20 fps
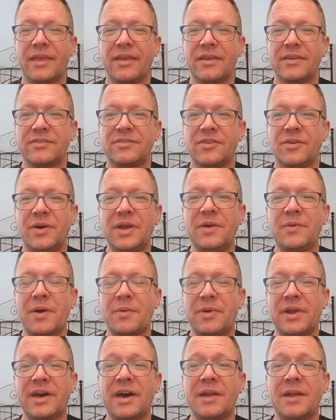So anyway,
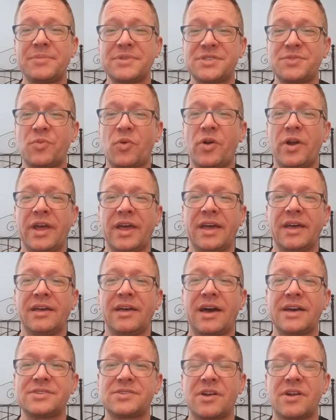when I got up this morning,
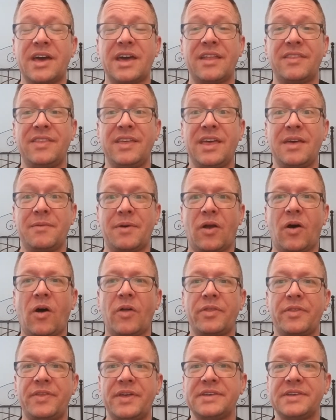I started kind of thinking about all
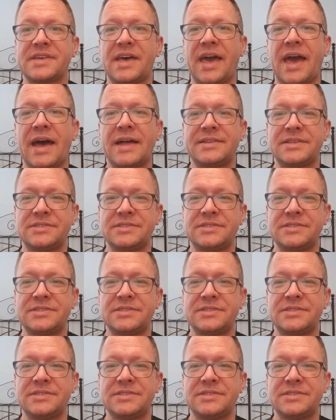the things I had